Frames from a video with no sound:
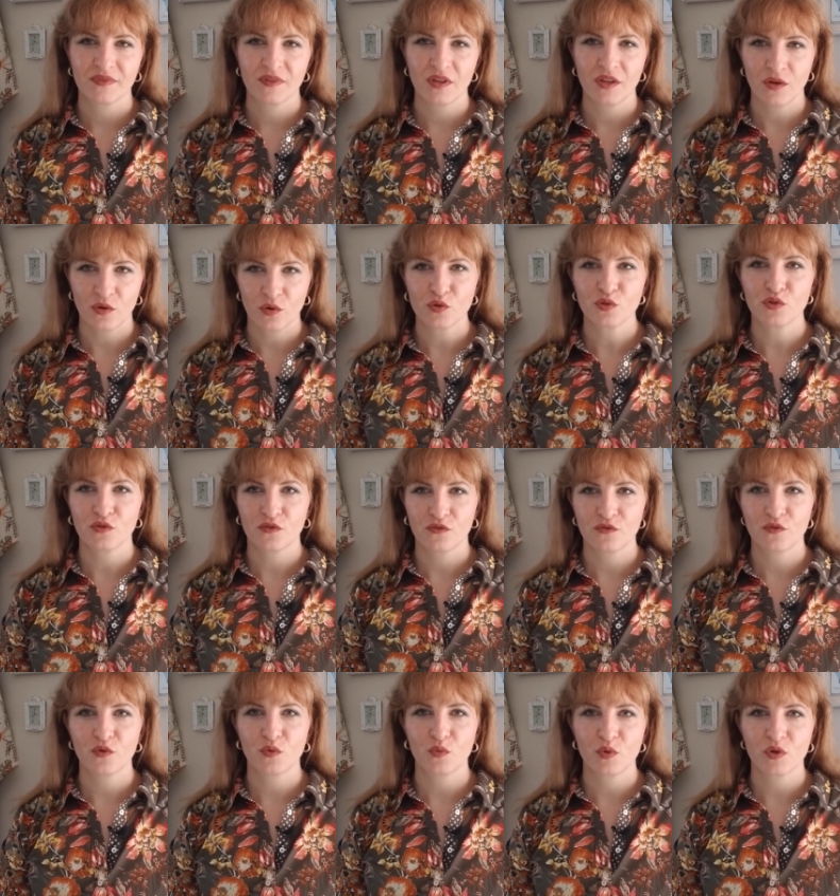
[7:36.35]
and also
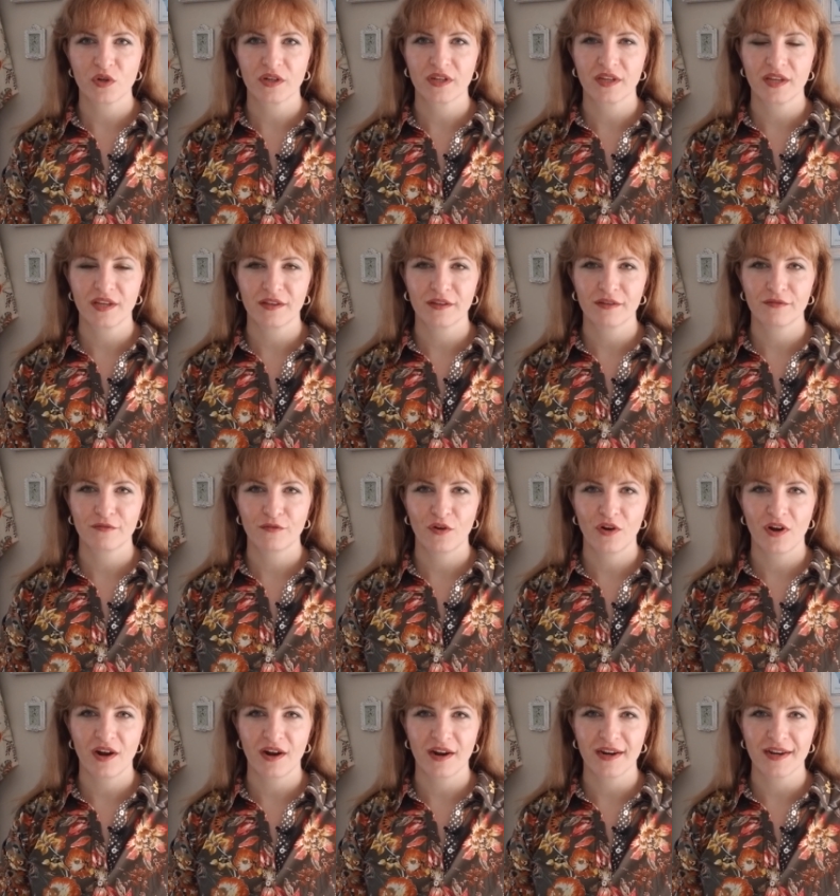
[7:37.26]
for working for
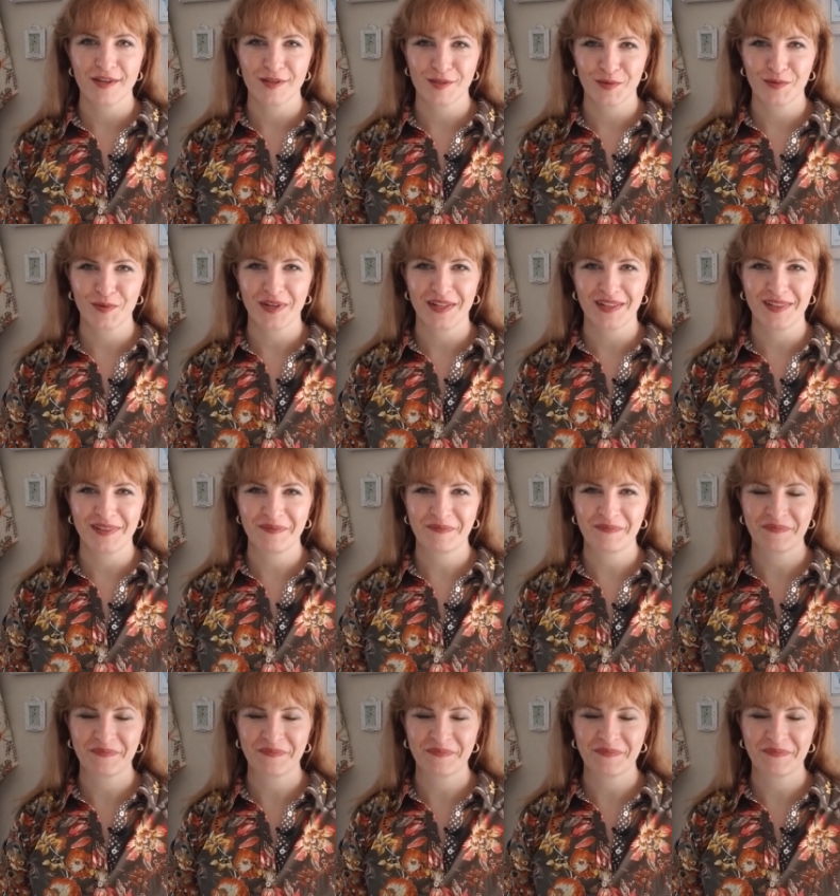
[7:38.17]
hire as well.